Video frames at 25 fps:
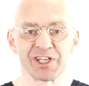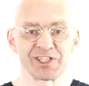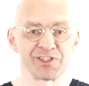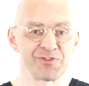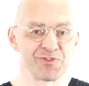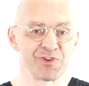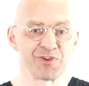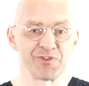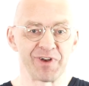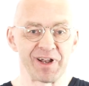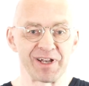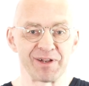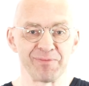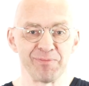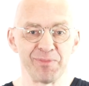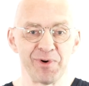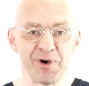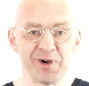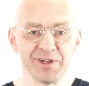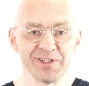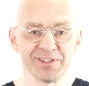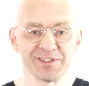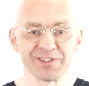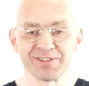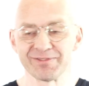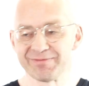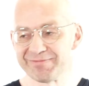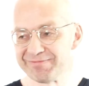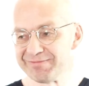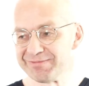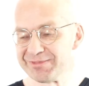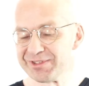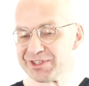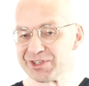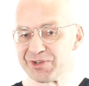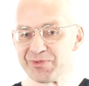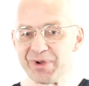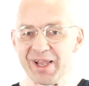Just a few random points,
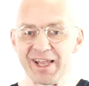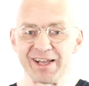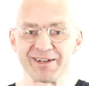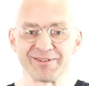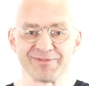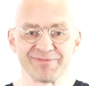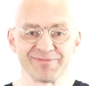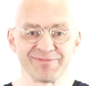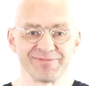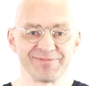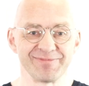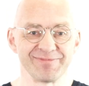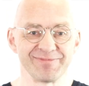square.